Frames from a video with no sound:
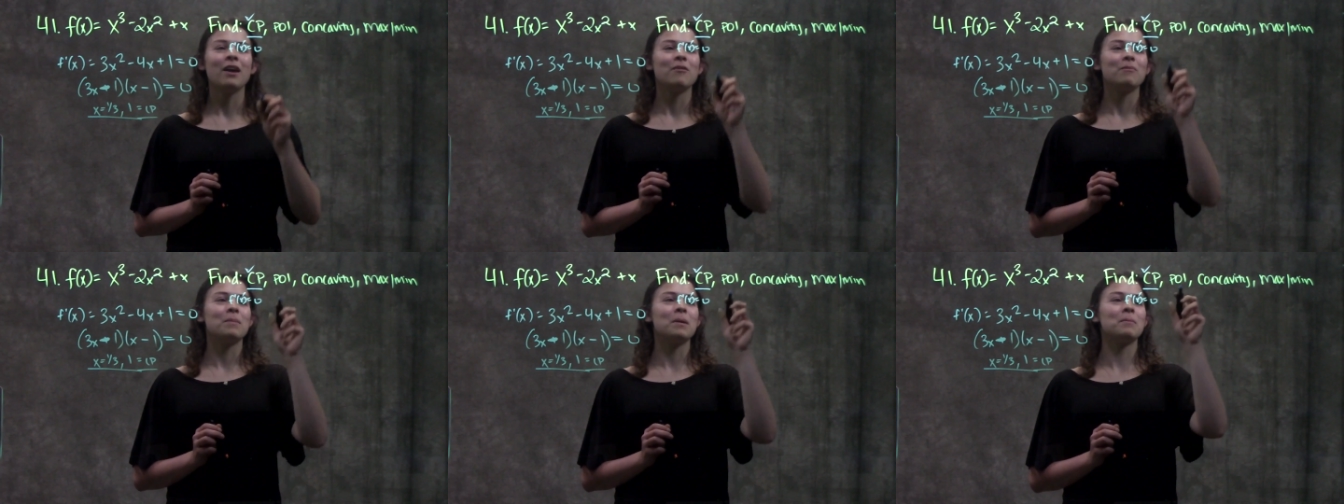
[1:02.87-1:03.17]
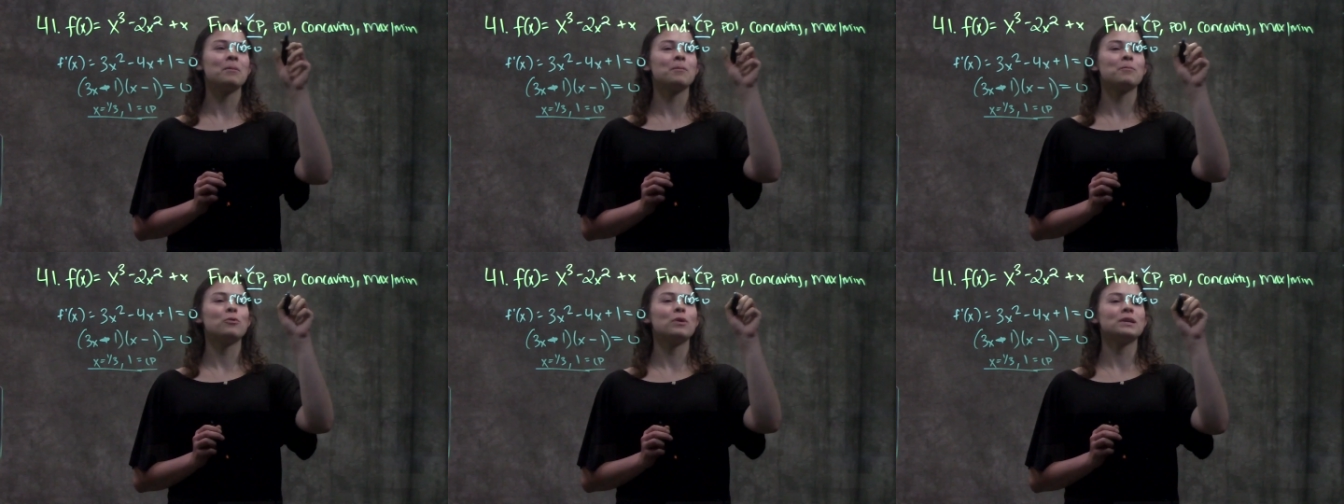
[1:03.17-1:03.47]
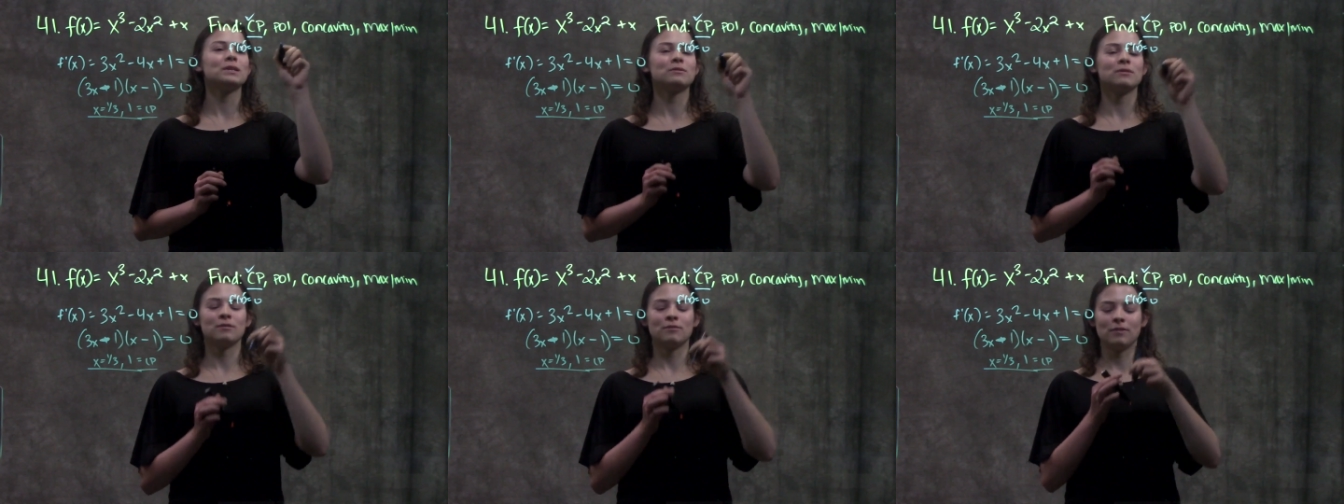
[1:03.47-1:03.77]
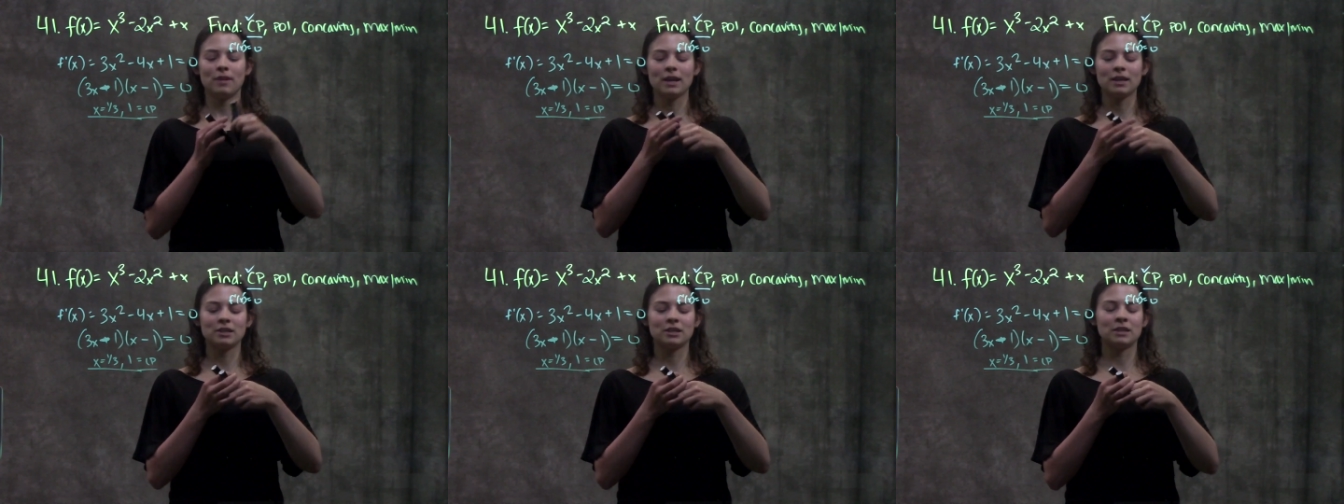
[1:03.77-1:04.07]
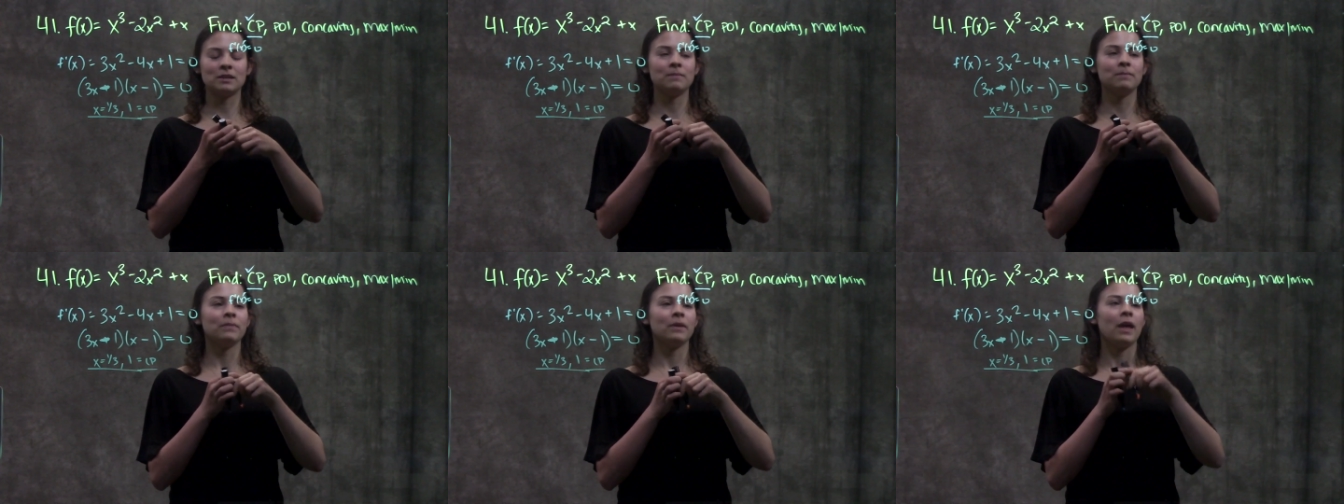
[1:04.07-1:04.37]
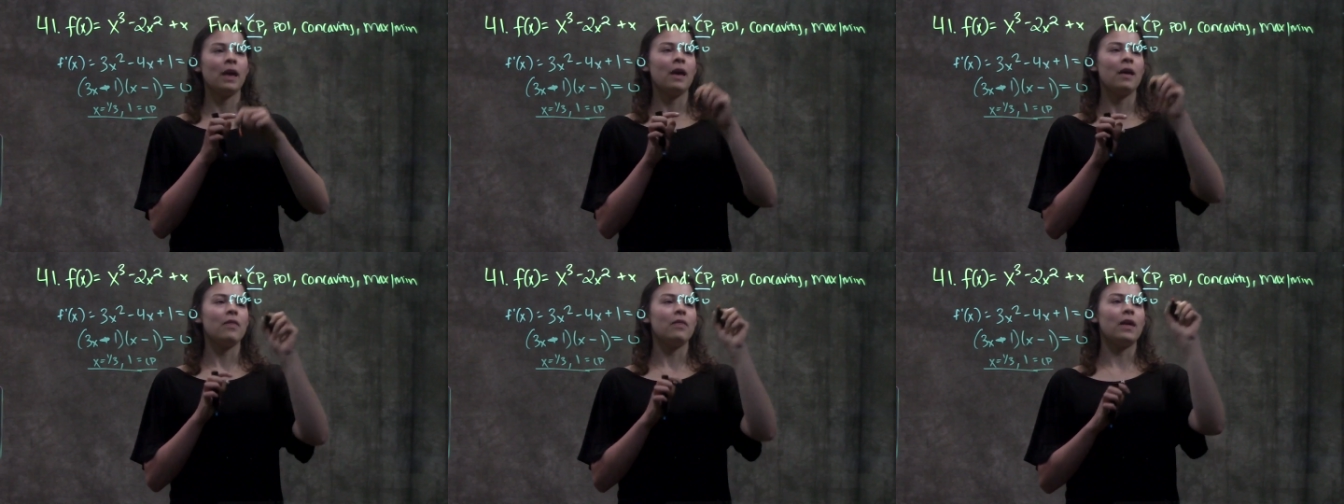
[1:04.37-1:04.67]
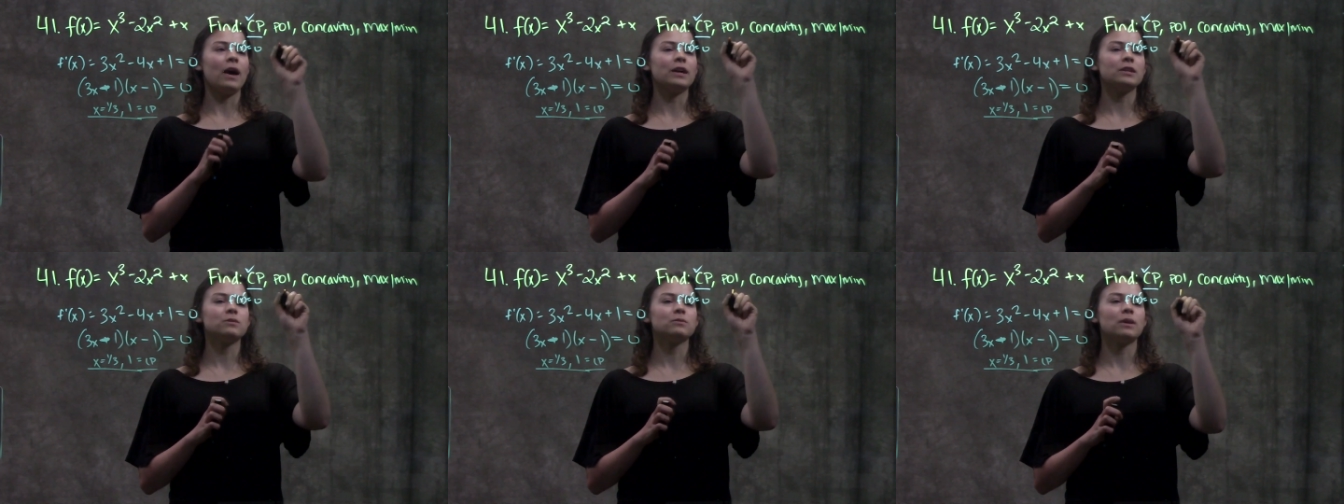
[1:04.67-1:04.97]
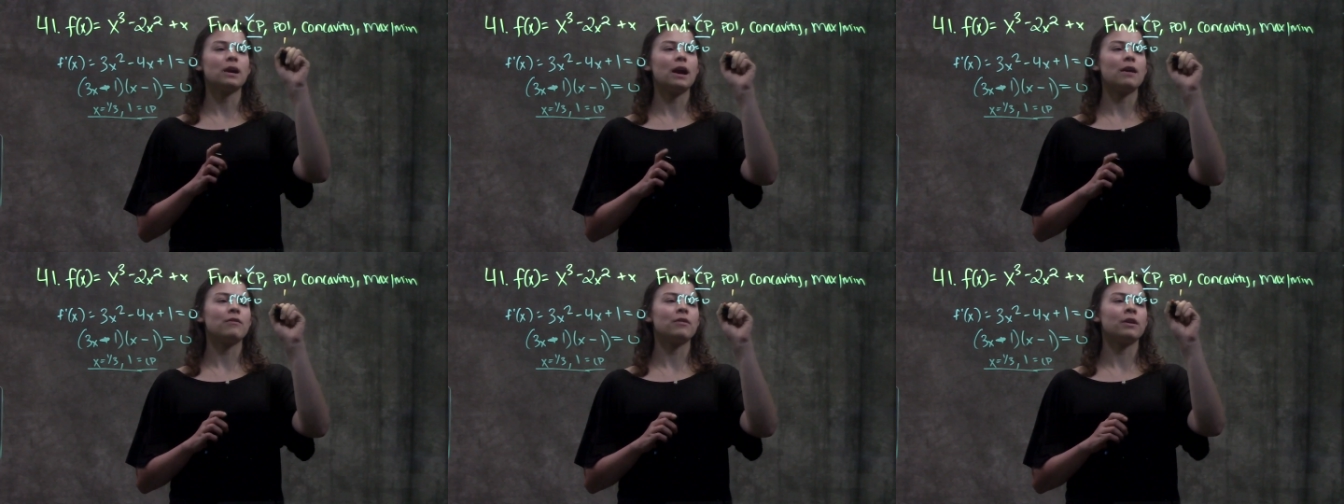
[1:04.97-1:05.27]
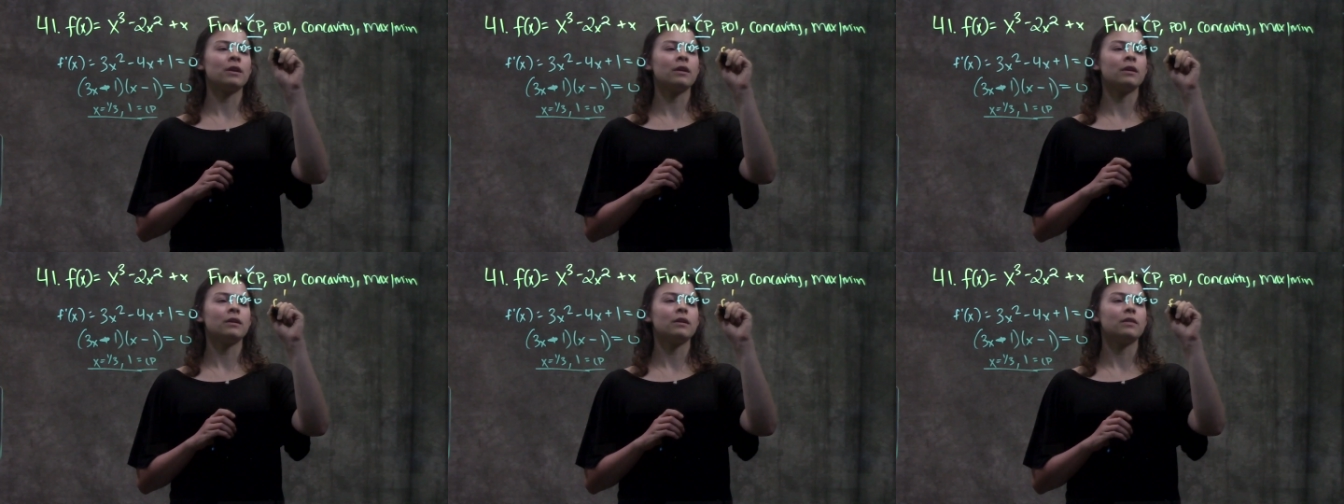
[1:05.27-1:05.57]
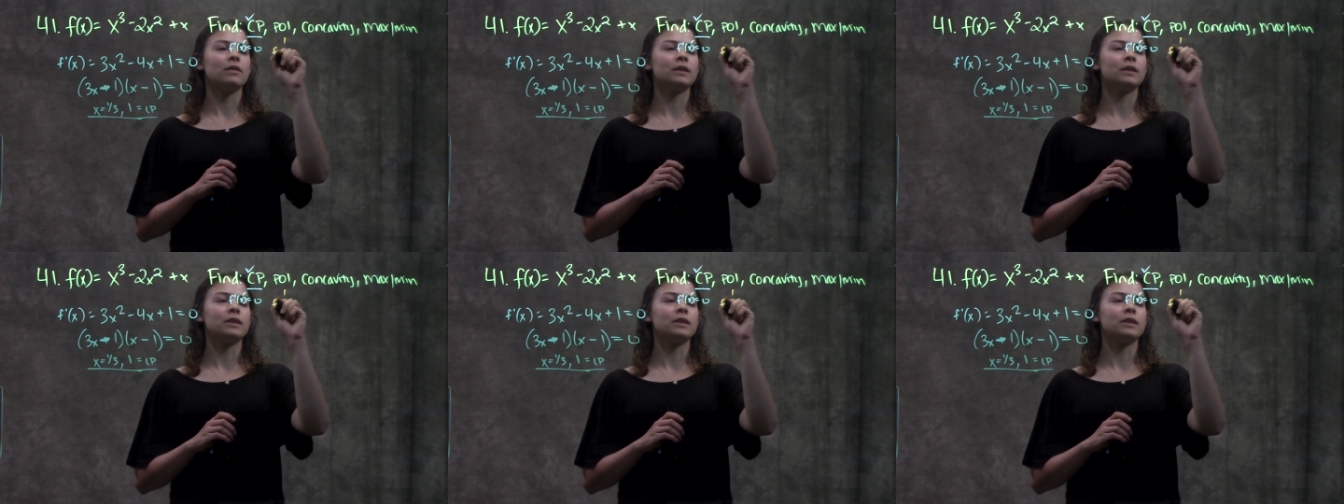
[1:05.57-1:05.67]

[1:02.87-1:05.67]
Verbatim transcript: Remember points of inflection, that's wherever